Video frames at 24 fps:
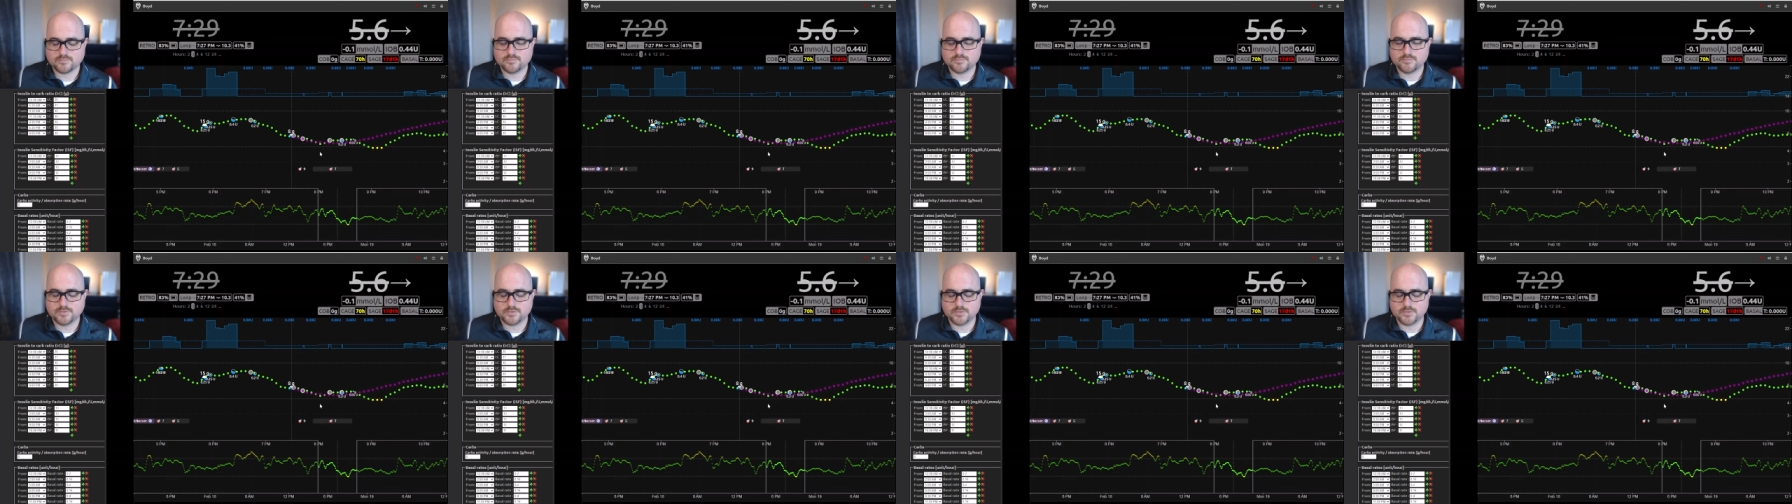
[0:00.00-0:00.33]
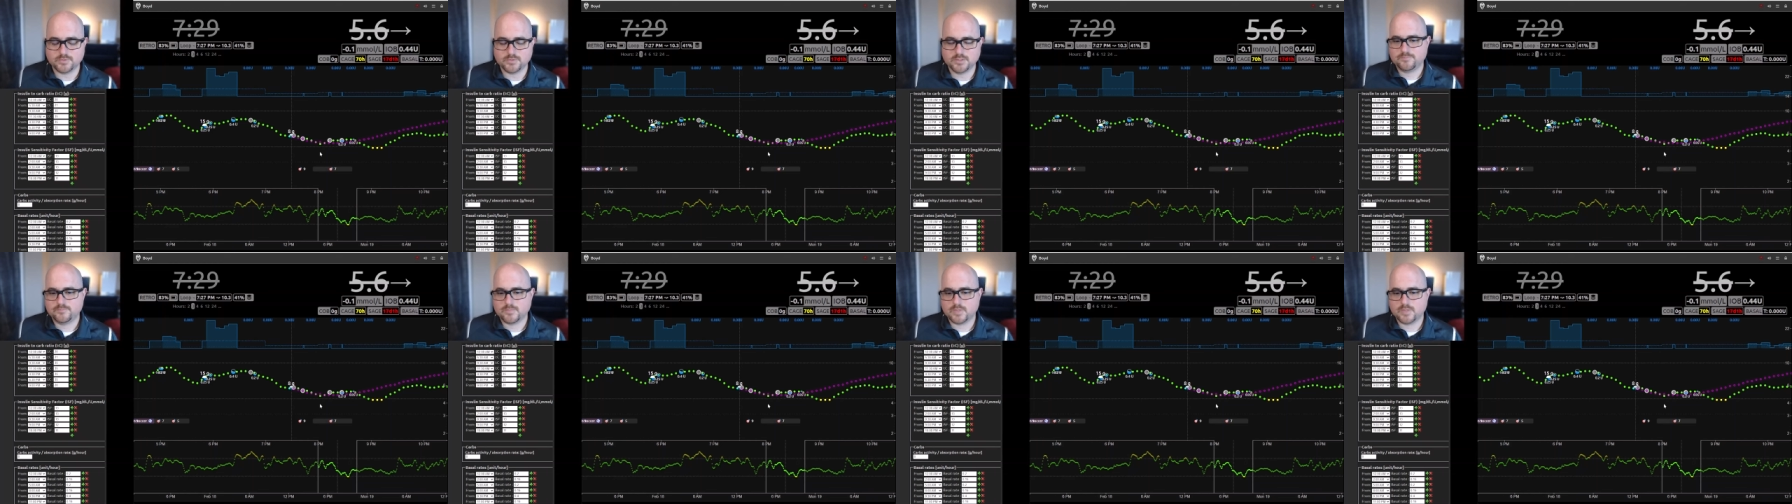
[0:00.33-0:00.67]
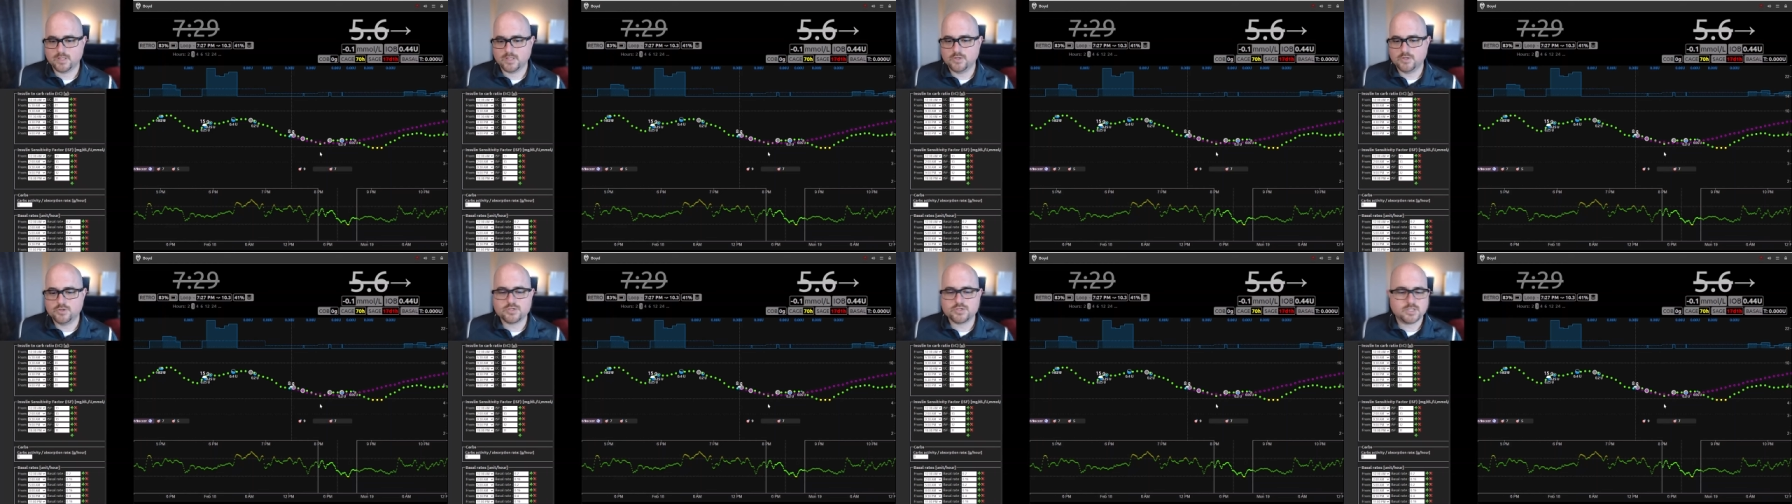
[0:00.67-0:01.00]
food
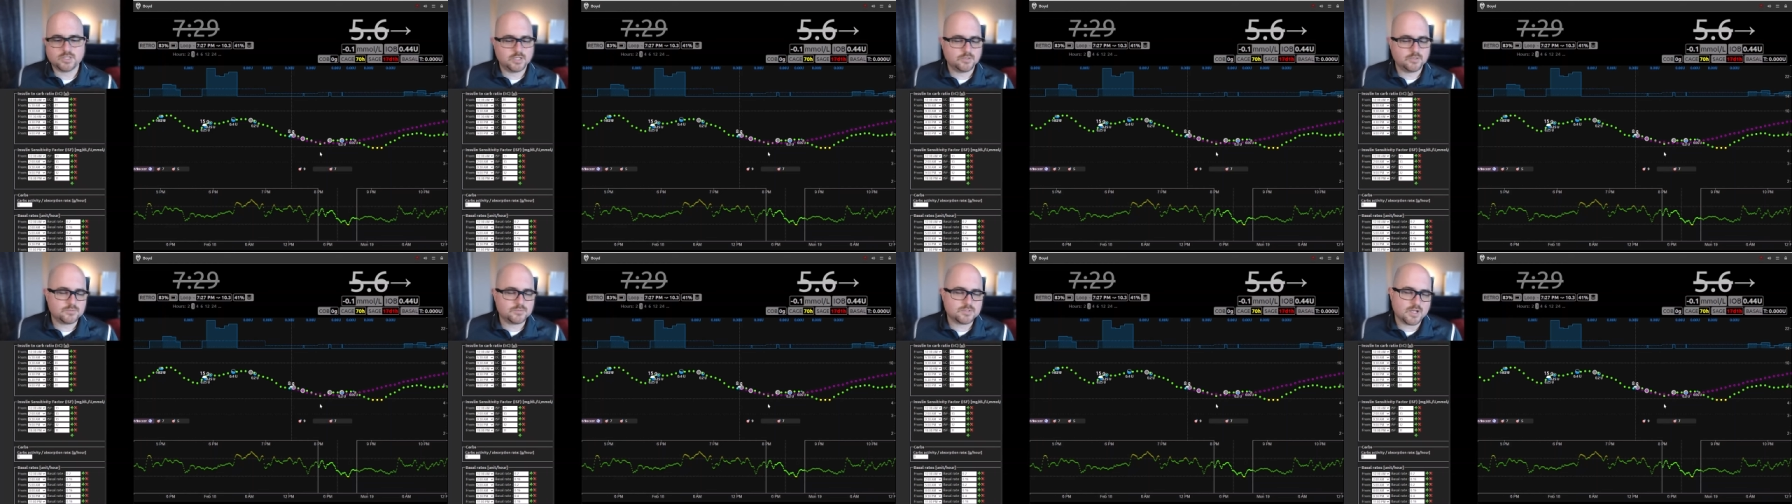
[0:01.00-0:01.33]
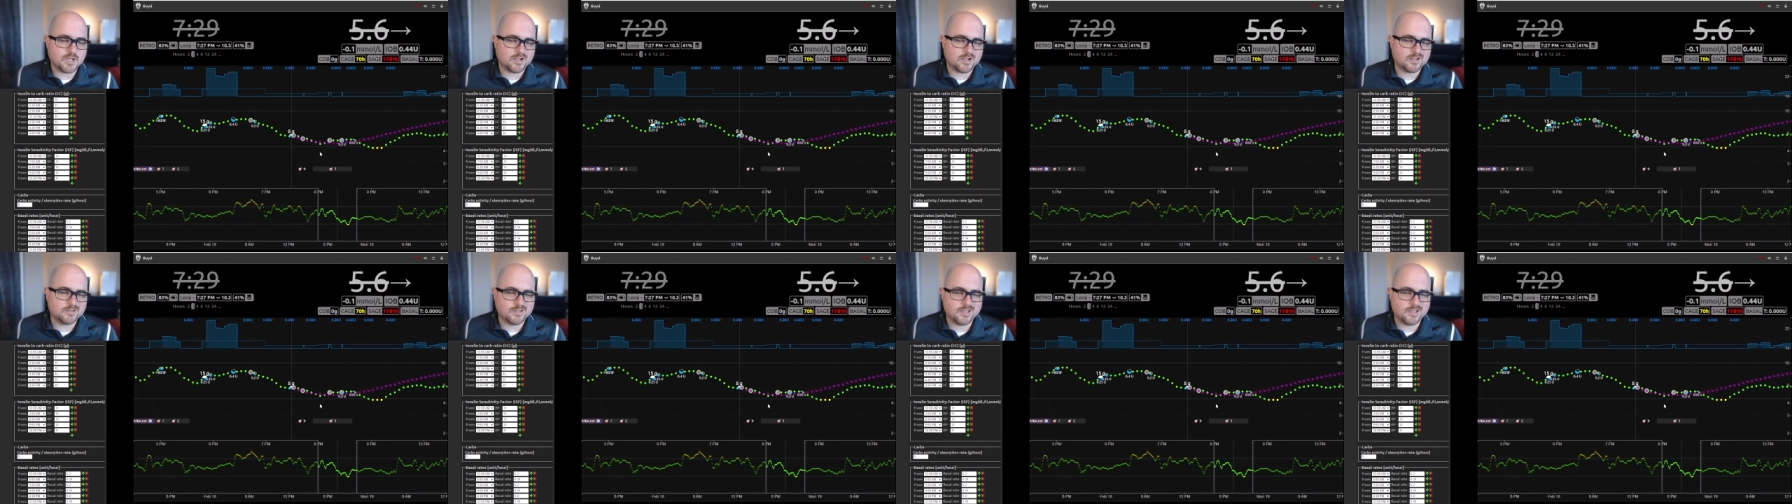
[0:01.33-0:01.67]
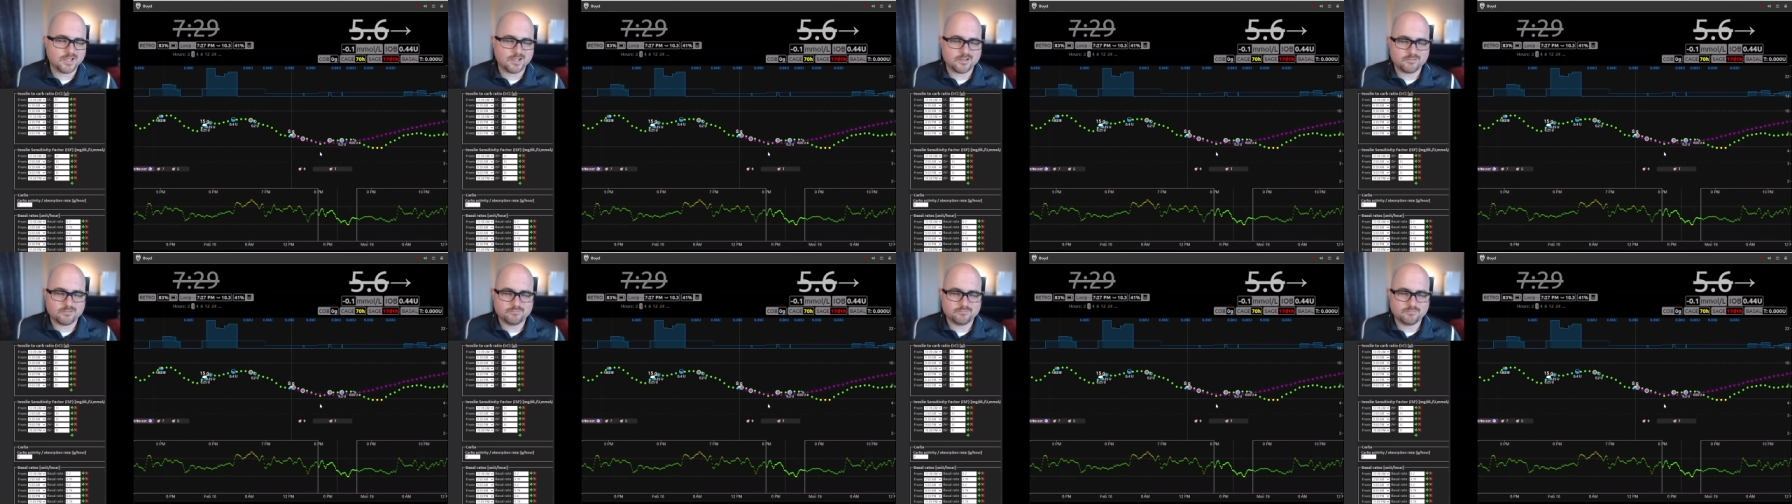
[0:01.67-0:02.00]
usually you're talking
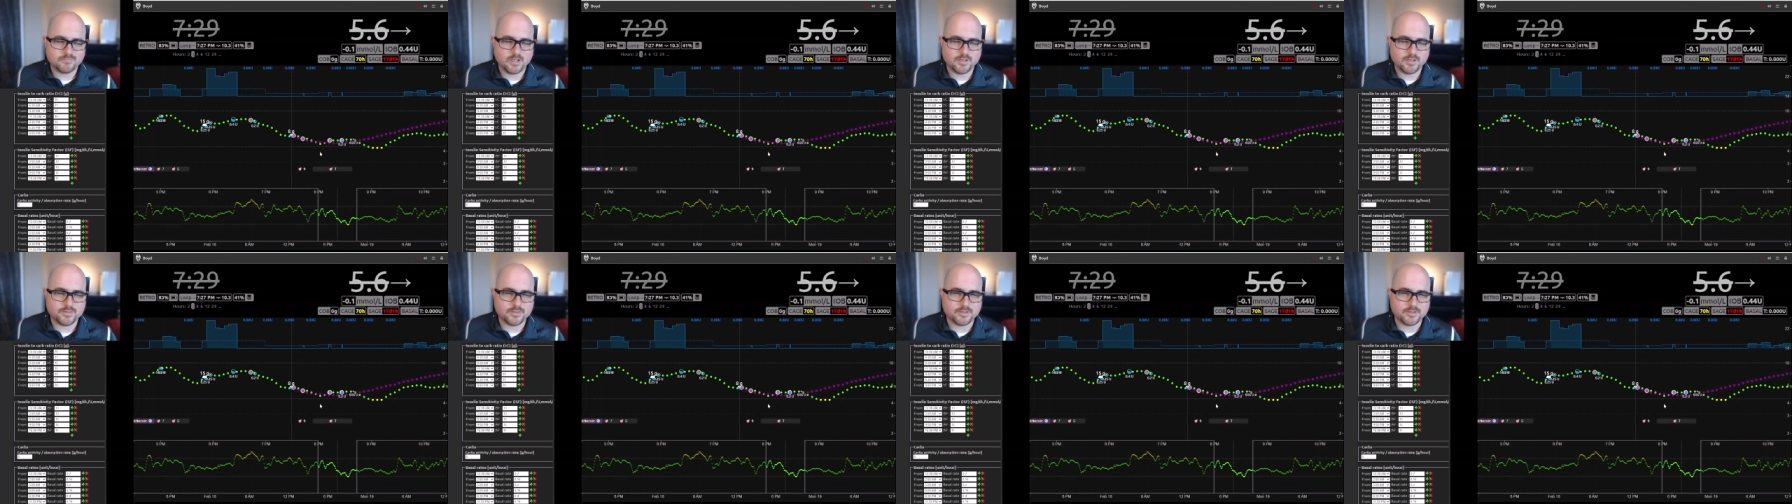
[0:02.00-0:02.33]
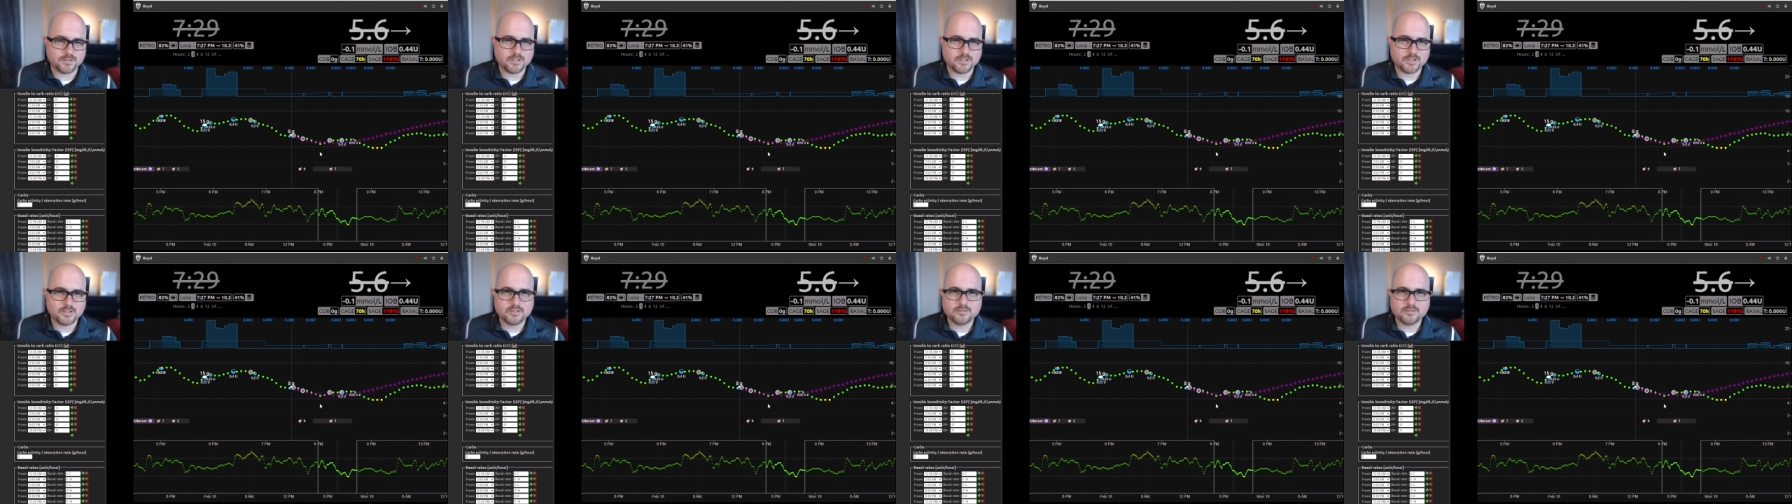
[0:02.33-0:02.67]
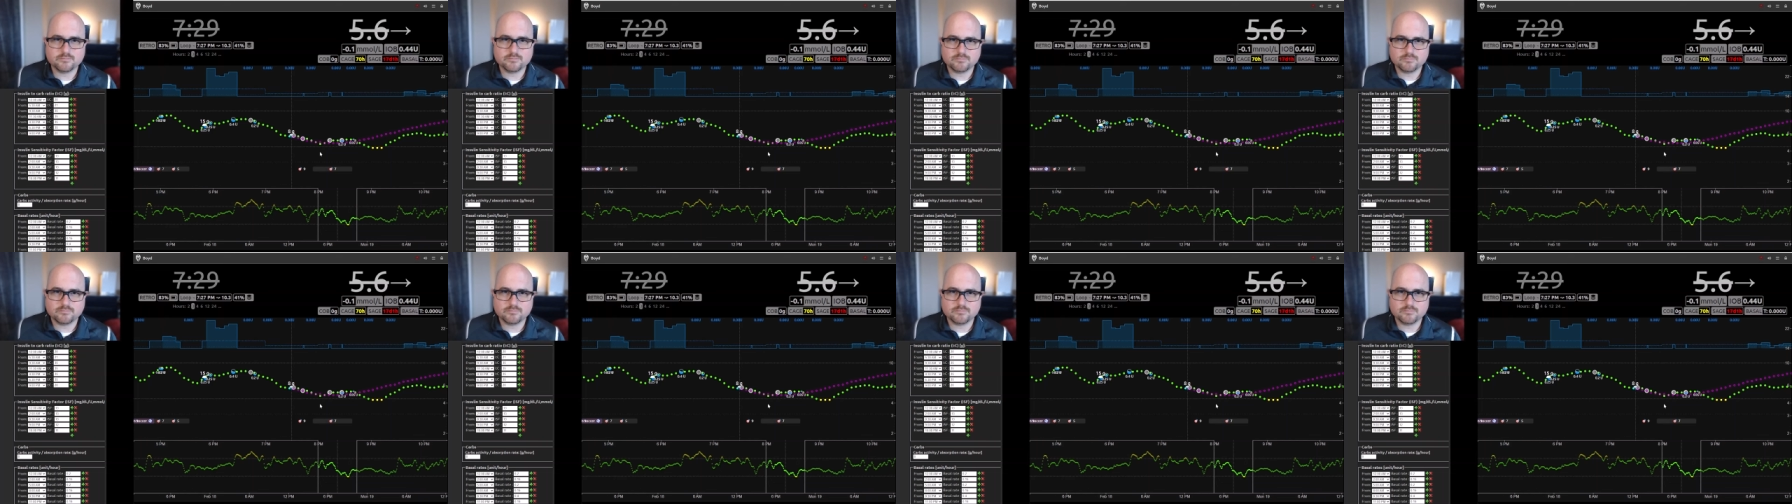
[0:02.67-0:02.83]
like a third